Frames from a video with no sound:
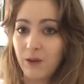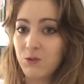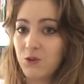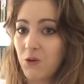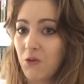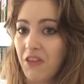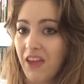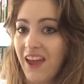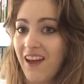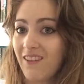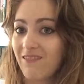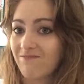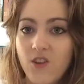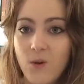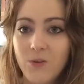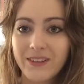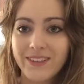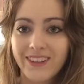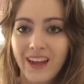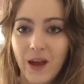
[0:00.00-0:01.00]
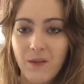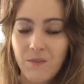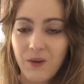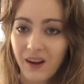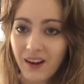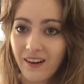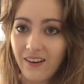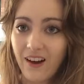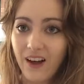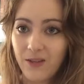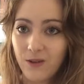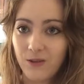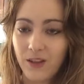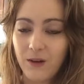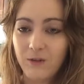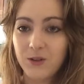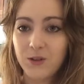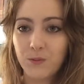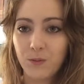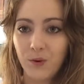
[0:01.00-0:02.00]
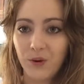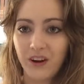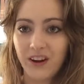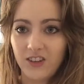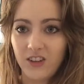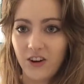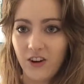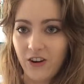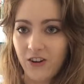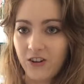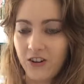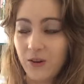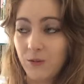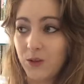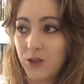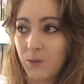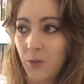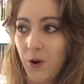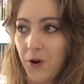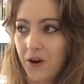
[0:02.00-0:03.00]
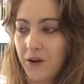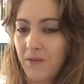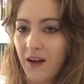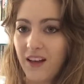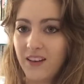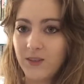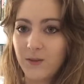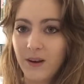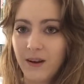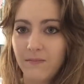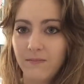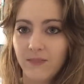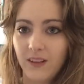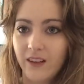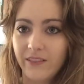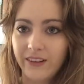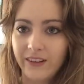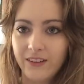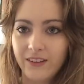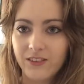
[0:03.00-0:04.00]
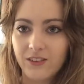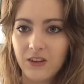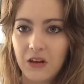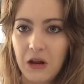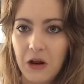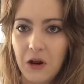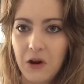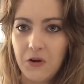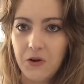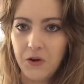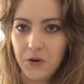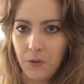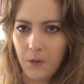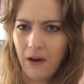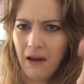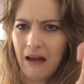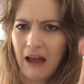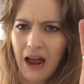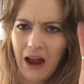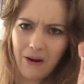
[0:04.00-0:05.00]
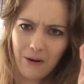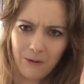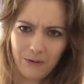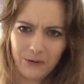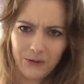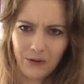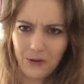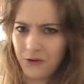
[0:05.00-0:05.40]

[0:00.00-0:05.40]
was all there, no escaping it, and I thought that was brilliant. You know, it was spoken about. So I'm loving this new adult